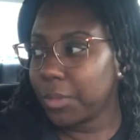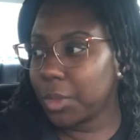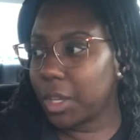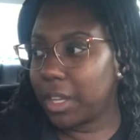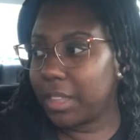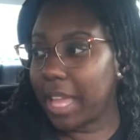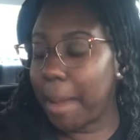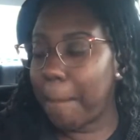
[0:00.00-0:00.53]

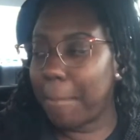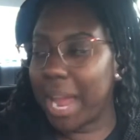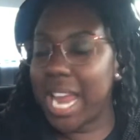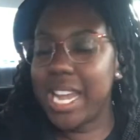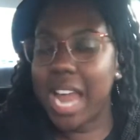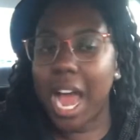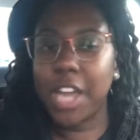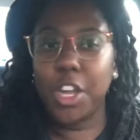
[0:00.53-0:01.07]
that may
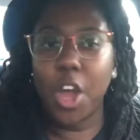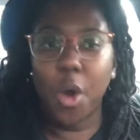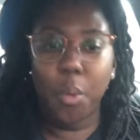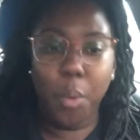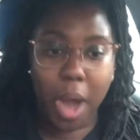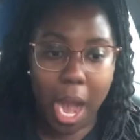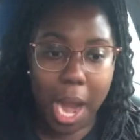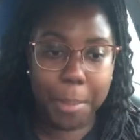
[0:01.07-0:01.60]
not know
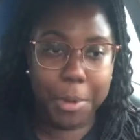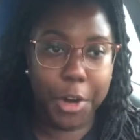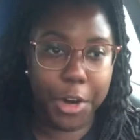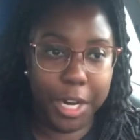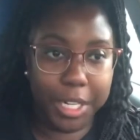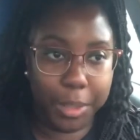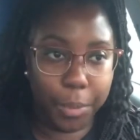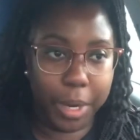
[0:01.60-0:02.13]
where I'm
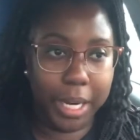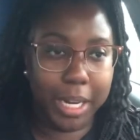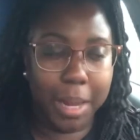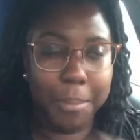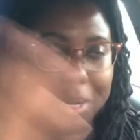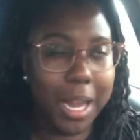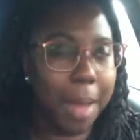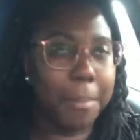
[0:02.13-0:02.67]
currently working
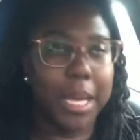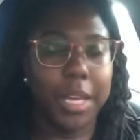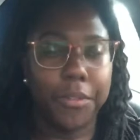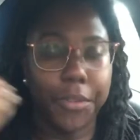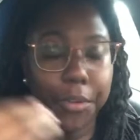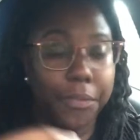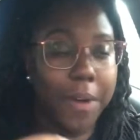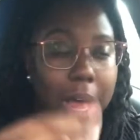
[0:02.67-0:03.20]
at, but I mean,
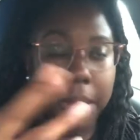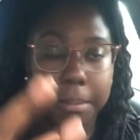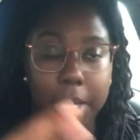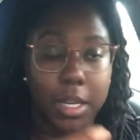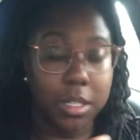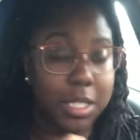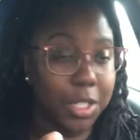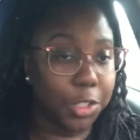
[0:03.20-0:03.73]
if you follow me
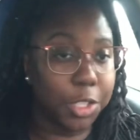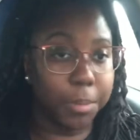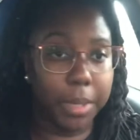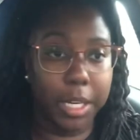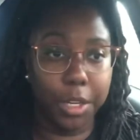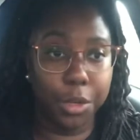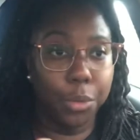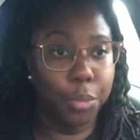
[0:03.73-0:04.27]
on social
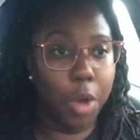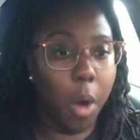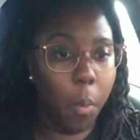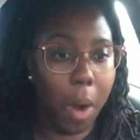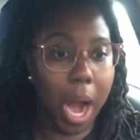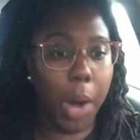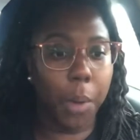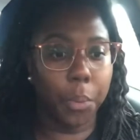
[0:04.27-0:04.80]
media, you know
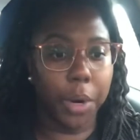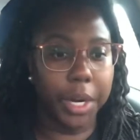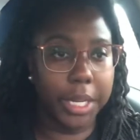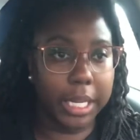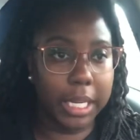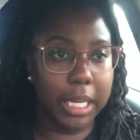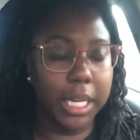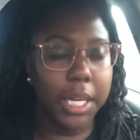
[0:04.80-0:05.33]
where I work
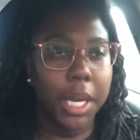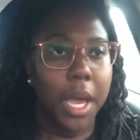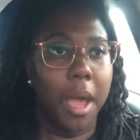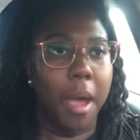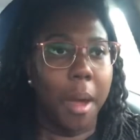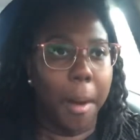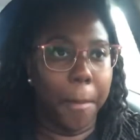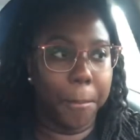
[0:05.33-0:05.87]
at.
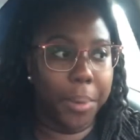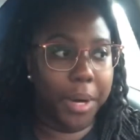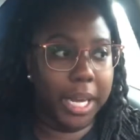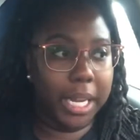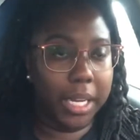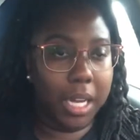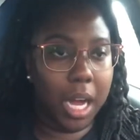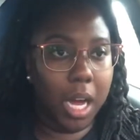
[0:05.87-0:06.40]

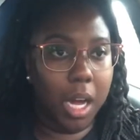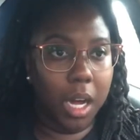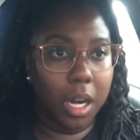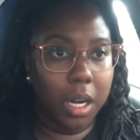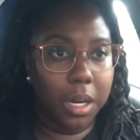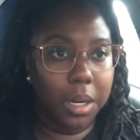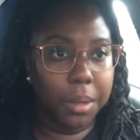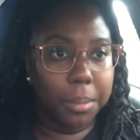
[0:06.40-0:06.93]
But
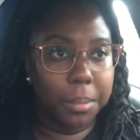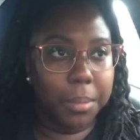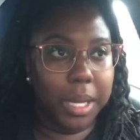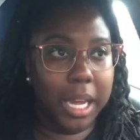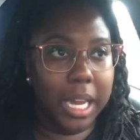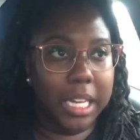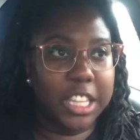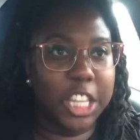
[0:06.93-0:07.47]
um,
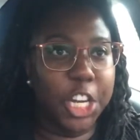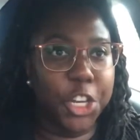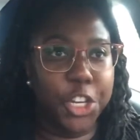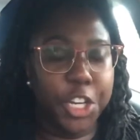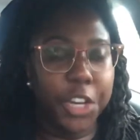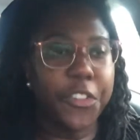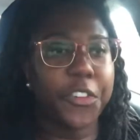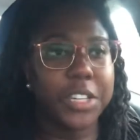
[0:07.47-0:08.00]
the
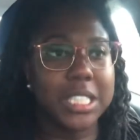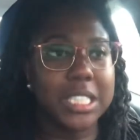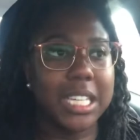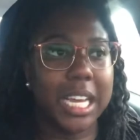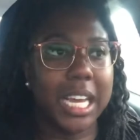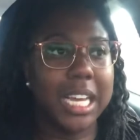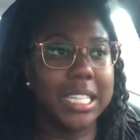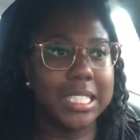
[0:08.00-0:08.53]
difference that
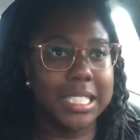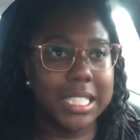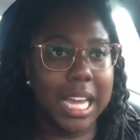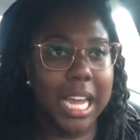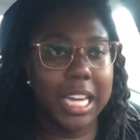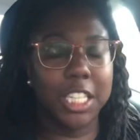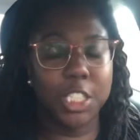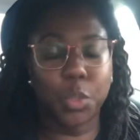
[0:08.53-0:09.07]
he
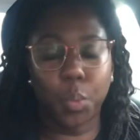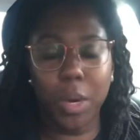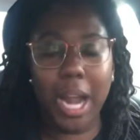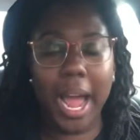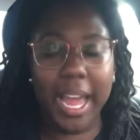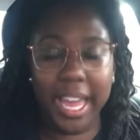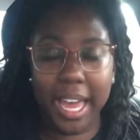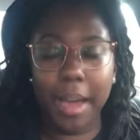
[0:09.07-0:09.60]
said is what
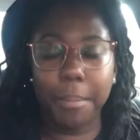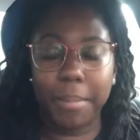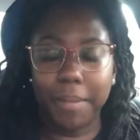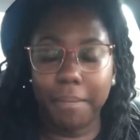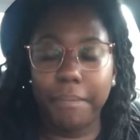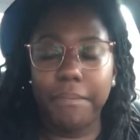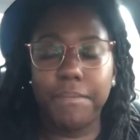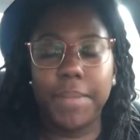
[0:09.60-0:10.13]
I have
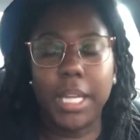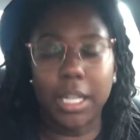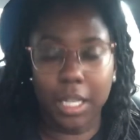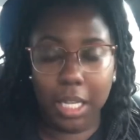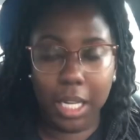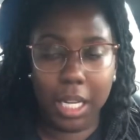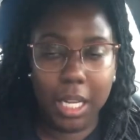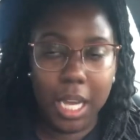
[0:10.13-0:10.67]
been
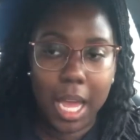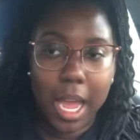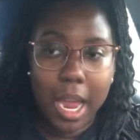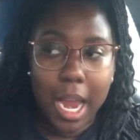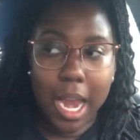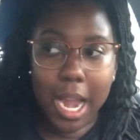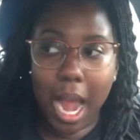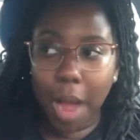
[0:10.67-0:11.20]
feeling.
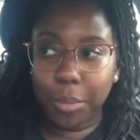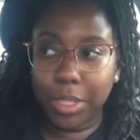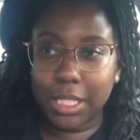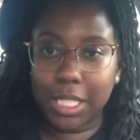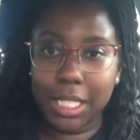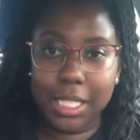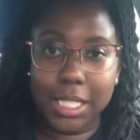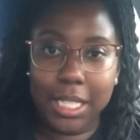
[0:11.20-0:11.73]
And I was
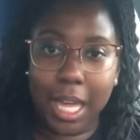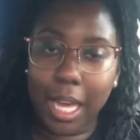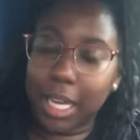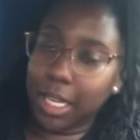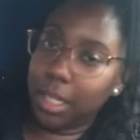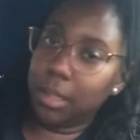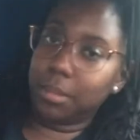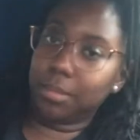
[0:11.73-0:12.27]
just like,